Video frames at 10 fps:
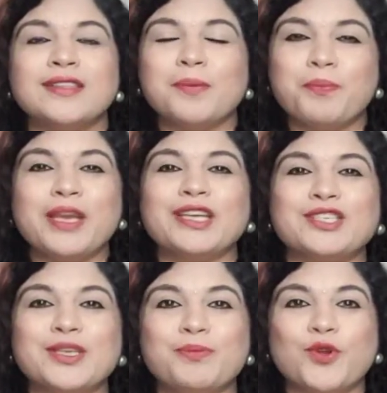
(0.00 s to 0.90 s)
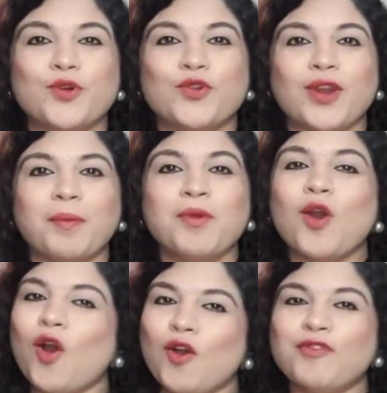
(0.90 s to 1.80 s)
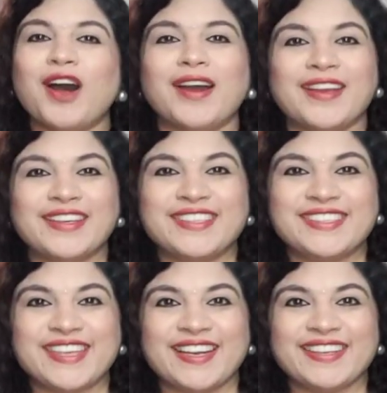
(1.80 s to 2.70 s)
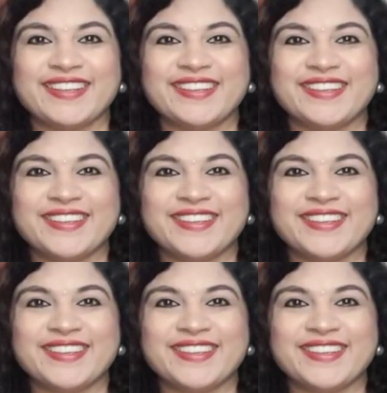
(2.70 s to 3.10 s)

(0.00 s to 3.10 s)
the PhD program of IIT Delhi.